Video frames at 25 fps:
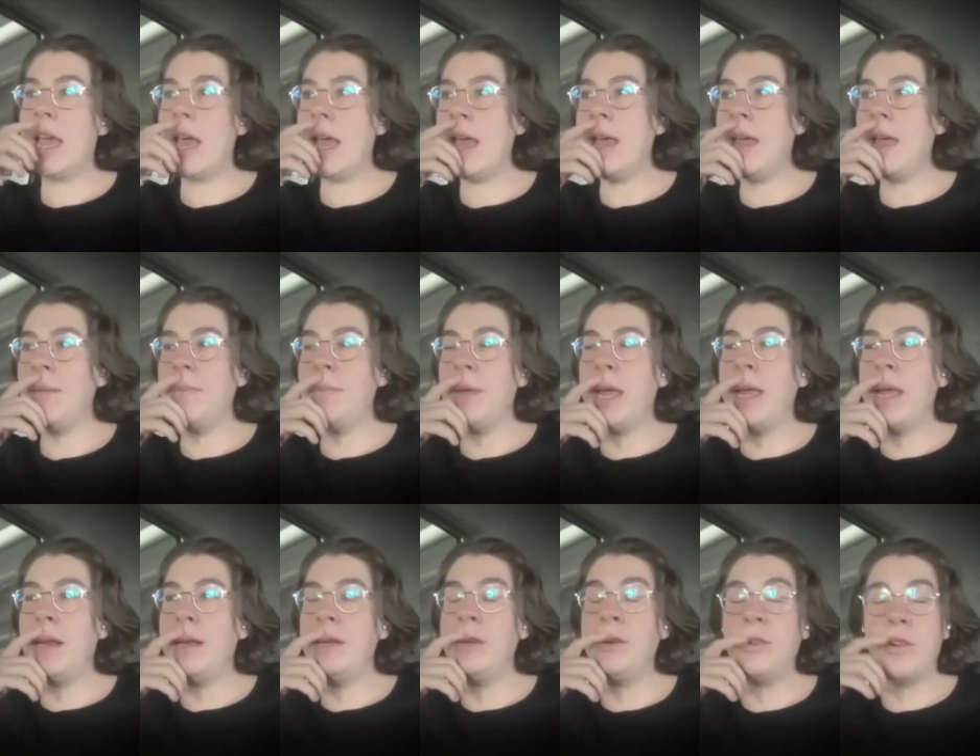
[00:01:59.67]
Um,
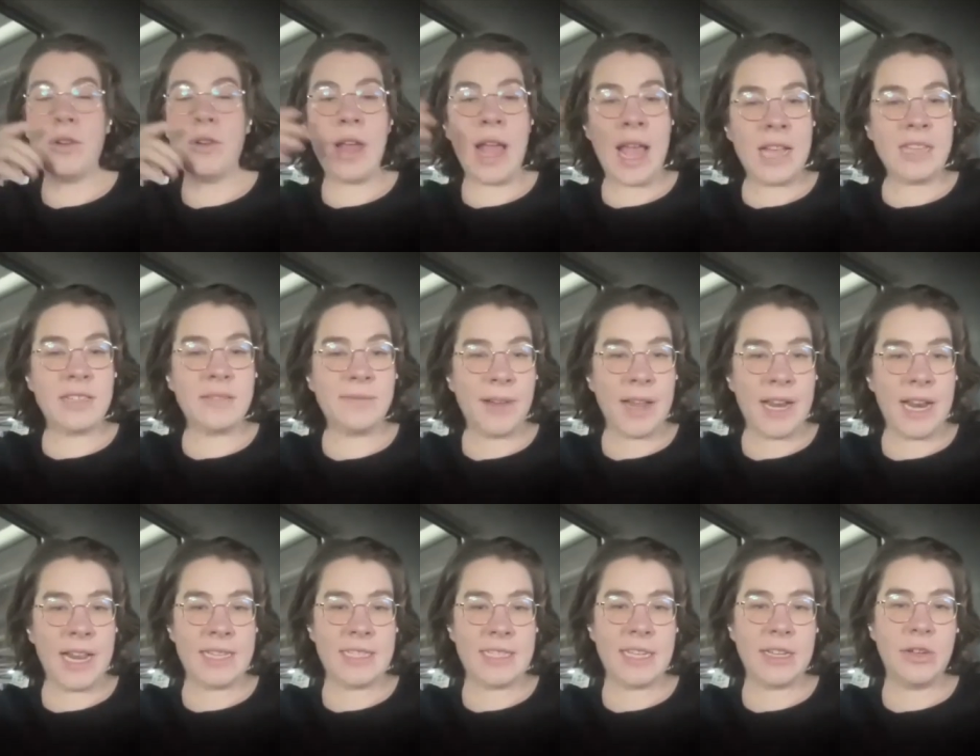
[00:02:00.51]
and you know, as
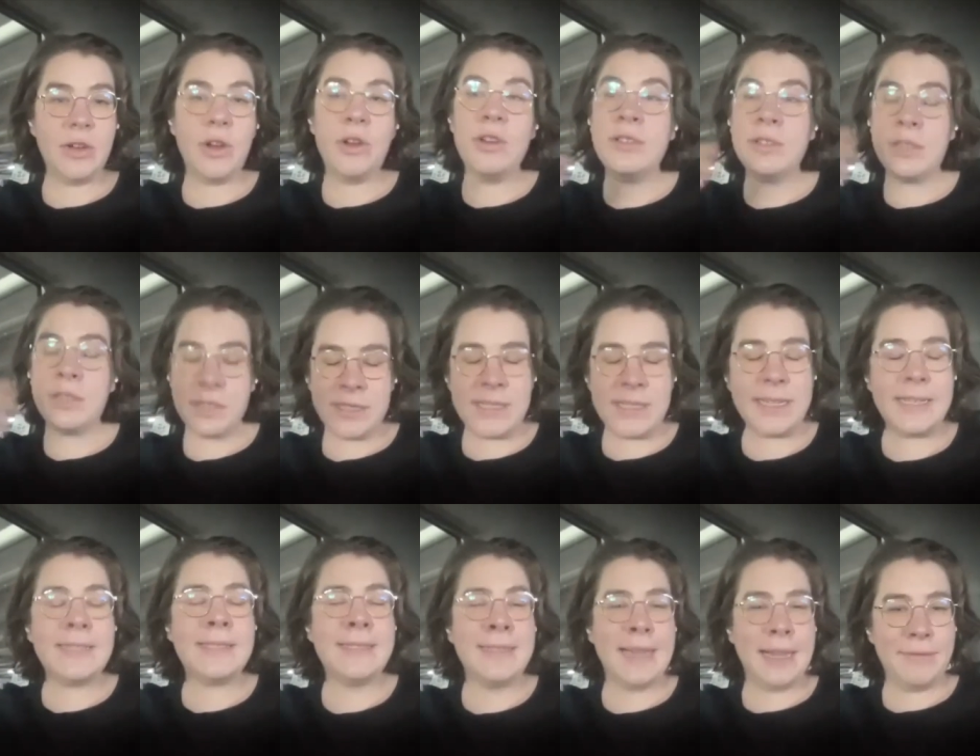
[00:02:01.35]
financing goes,
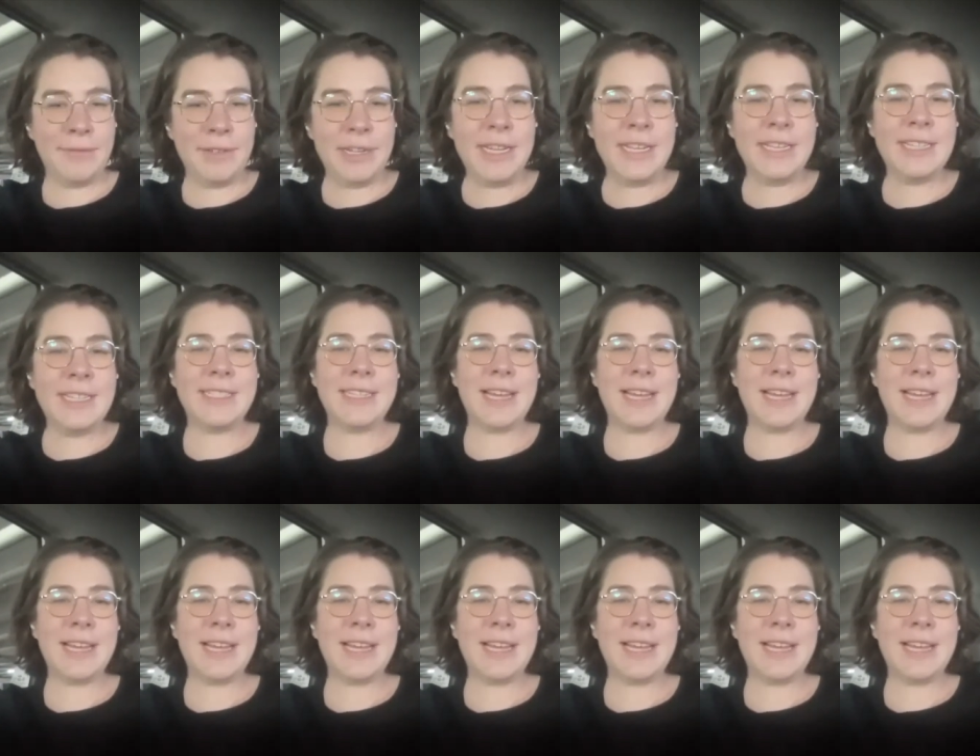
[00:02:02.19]
six, seven years